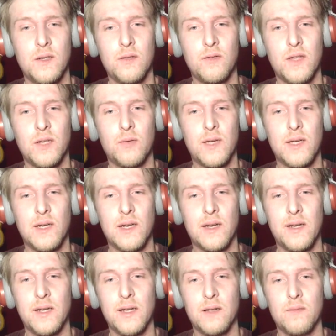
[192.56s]
Don't think we can
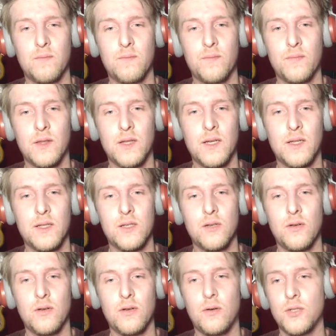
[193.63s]
clean it. No,
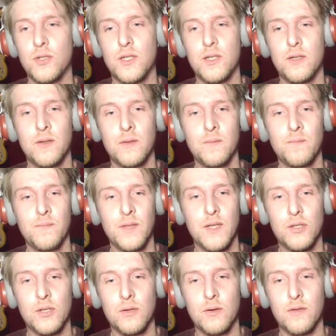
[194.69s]
there's not an option to.
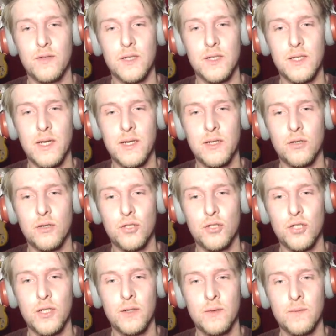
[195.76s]
It's just going to have to stay
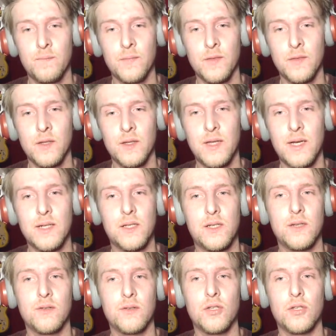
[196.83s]
dodgy.
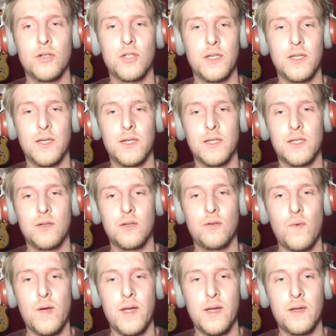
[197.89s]
That's still dodgy. That's
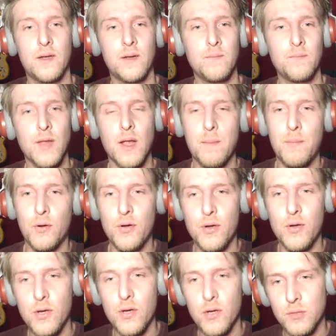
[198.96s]
still weird.
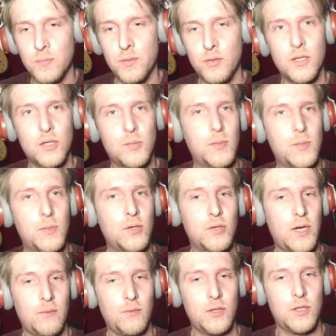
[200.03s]
But no spooky
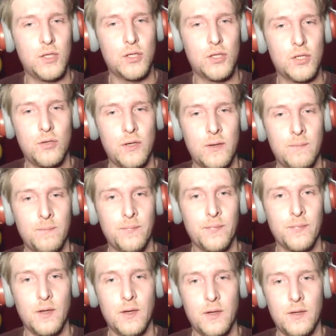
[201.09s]
spooks yet, which is good.
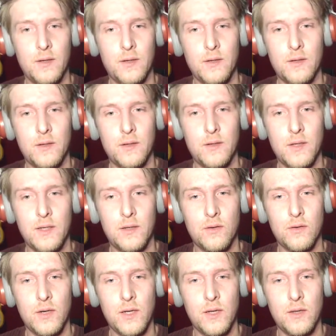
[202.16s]

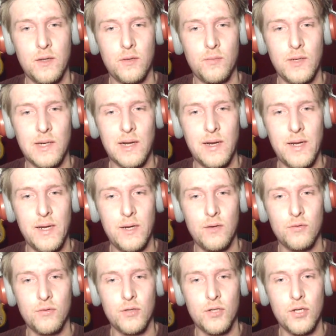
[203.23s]
Anything on here that we can
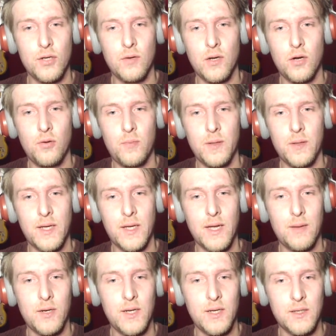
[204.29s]
clean or do? Open the
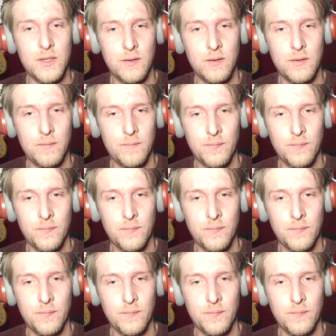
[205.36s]
cabinet.